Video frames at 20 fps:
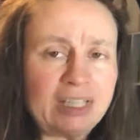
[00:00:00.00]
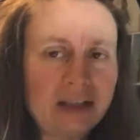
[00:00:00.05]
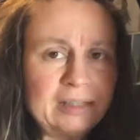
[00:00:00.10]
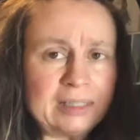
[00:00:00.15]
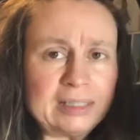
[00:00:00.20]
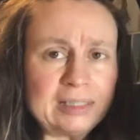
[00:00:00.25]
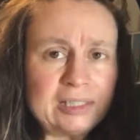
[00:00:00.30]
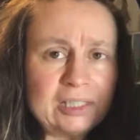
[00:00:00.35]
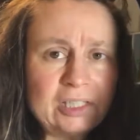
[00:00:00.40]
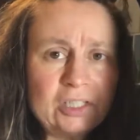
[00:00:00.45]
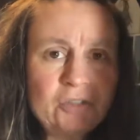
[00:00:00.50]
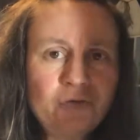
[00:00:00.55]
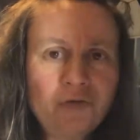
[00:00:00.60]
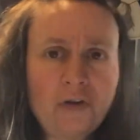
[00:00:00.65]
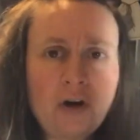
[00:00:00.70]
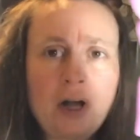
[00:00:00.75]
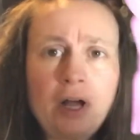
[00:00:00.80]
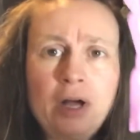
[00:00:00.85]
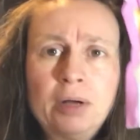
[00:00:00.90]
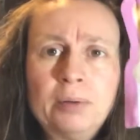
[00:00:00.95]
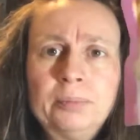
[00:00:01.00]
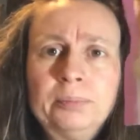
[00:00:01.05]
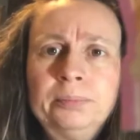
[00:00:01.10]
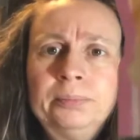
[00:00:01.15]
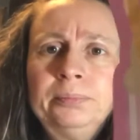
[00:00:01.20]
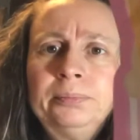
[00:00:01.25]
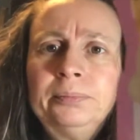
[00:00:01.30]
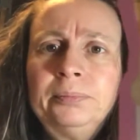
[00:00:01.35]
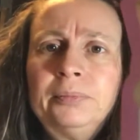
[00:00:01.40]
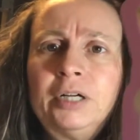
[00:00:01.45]
this is
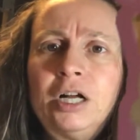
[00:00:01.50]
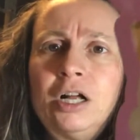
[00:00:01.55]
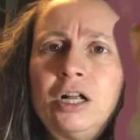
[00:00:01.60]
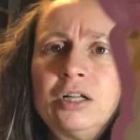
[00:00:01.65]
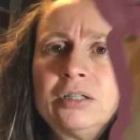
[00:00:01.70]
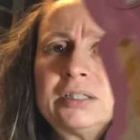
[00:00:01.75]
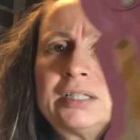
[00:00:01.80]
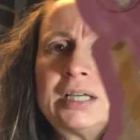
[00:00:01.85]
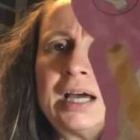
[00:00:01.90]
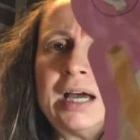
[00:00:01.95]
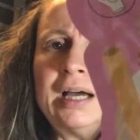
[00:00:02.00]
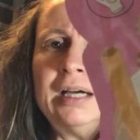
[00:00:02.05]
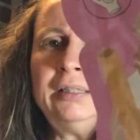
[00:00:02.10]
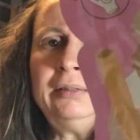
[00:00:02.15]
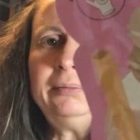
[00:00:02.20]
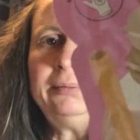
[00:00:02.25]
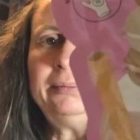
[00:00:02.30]
from Ulta,